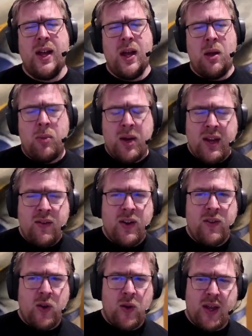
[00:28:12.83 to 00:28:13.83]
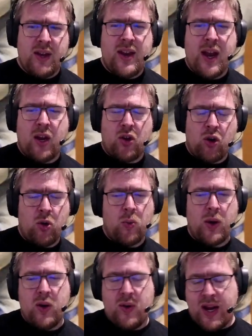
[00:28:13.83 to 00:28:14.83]
But even if you then take a turn
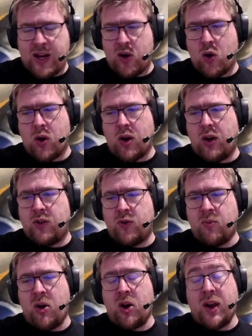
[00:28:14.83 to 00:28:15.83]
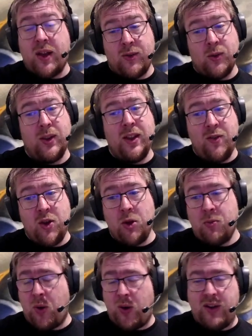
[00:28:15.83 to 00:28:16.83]
where you take your cards from archives, you're leaving your
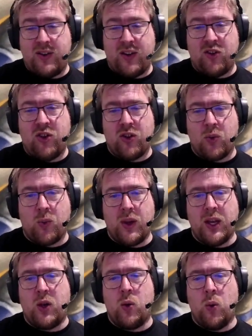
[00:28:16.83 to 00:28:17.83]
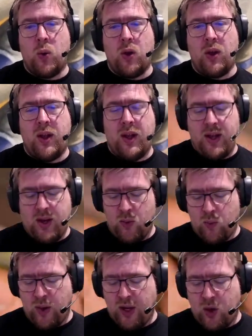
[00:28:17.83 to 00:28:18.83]
opponents. It's just a really cool
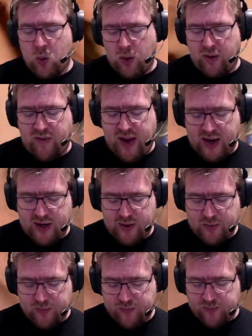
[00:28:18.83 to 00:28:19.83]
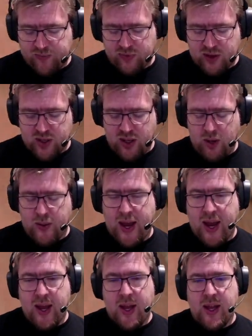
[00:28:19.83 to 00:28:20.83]
effect.
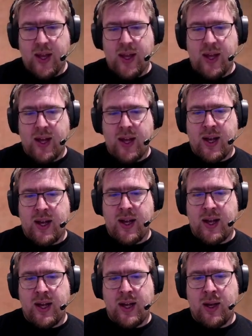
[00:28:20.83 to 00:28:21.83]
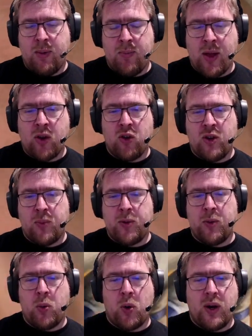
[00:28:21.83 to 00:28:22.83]
Okay, Mothership
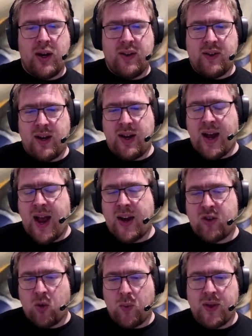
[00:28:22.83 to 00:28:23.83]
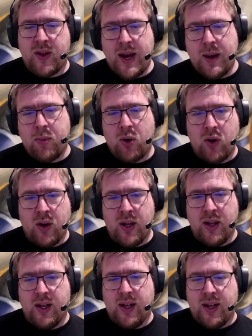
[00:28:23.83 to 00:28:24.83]
Support is an action with an amber,
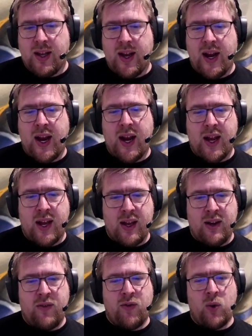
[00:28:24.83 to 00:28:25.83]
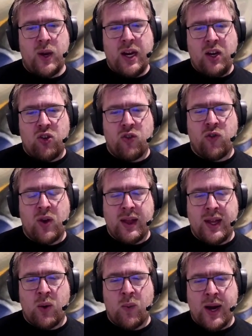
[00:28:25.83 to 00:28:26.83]
and for each
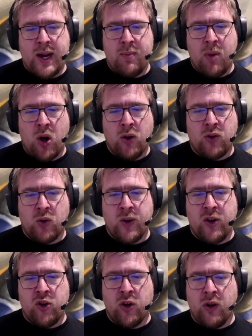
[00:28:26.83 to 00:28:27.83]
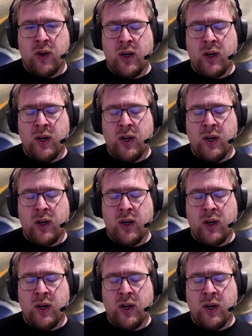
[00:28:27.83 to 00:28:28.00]
friendly ready Mars creature,